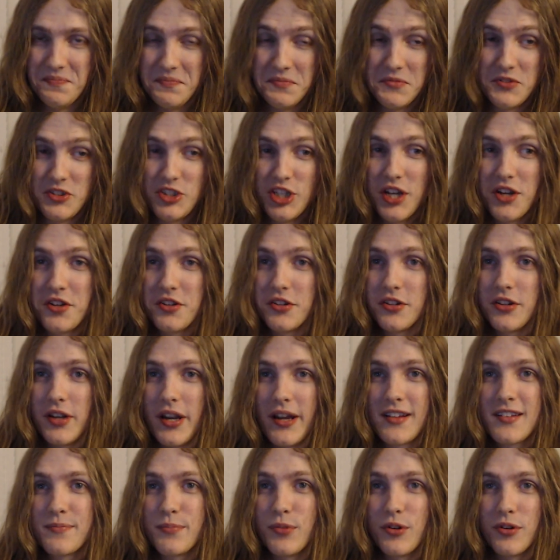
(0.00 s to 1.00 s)
gender
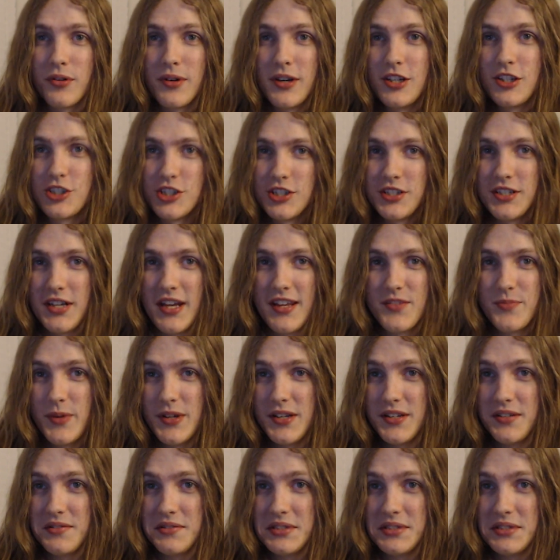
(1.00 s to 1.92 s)
exploration has been